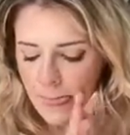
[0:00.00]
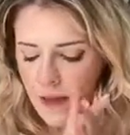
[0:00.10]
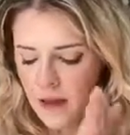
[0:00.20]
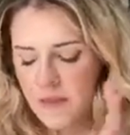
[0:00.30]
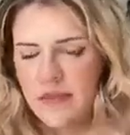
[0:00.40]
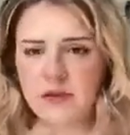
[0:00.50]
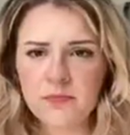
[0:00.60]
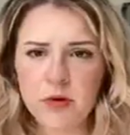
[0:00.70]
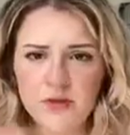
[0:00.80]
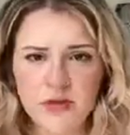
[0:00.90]
And there's
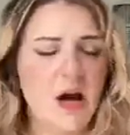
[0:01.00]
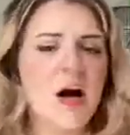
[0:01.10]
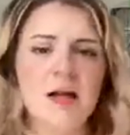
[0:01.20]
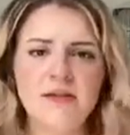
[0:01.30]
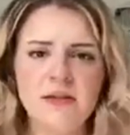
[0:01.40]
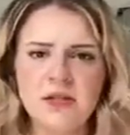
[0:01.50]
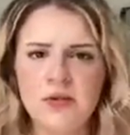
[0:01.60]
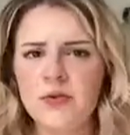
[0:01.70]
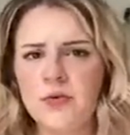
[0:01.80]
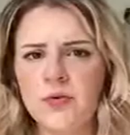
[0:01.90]
pros and cons
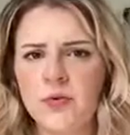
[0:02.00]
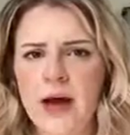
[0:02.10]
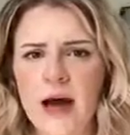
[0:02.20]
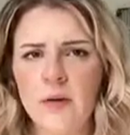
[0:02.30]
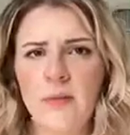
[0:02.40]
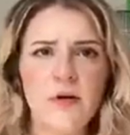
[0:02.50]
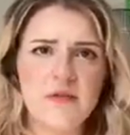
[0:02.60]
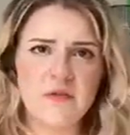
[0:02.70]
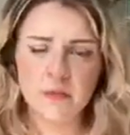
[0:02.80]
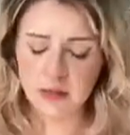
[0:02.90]
to how
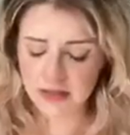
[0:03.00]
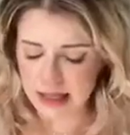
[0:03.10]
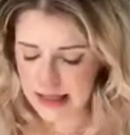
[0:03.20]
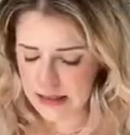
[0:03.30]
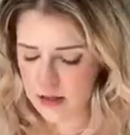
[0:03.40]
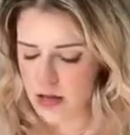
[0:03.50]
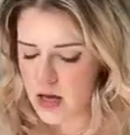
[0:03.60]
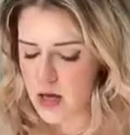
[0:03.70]
both of them are done.